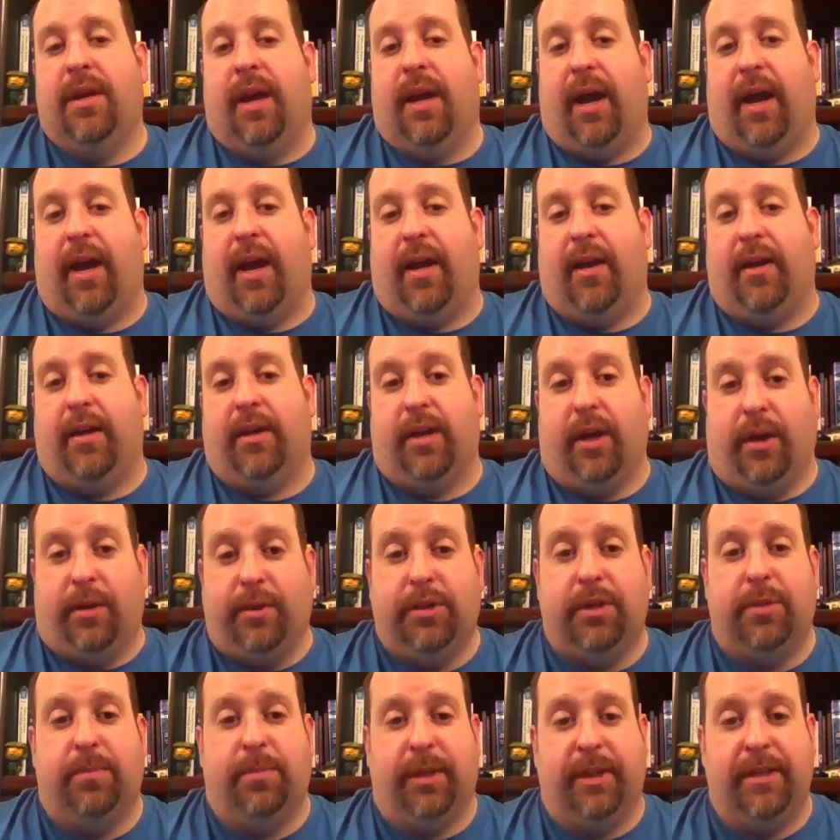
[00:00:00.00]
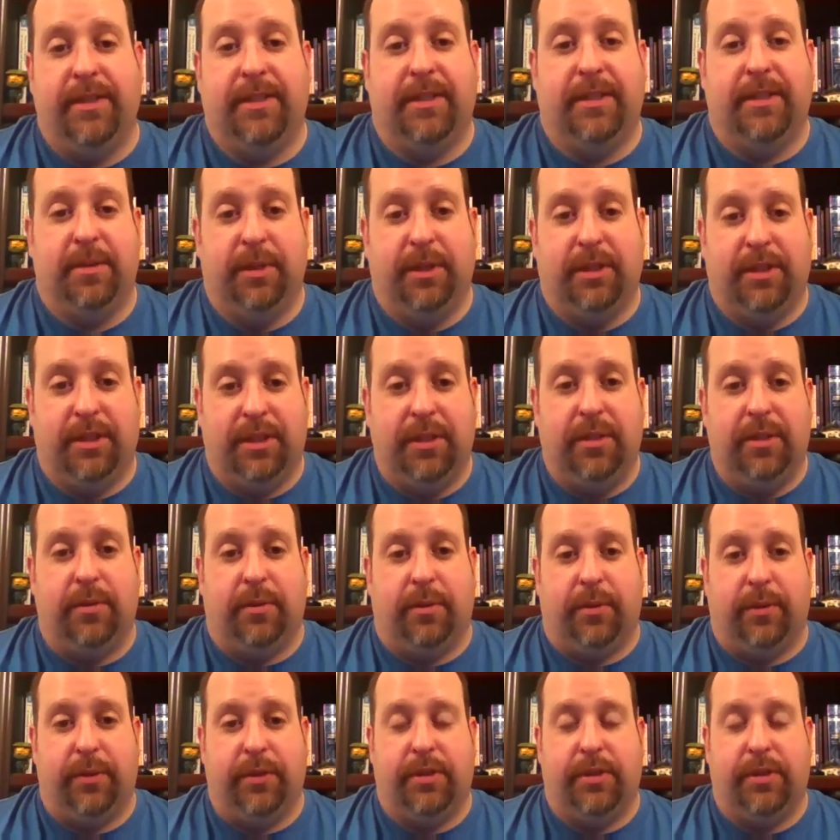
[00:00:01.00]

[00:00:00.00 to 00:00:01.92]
Culture plays into it too.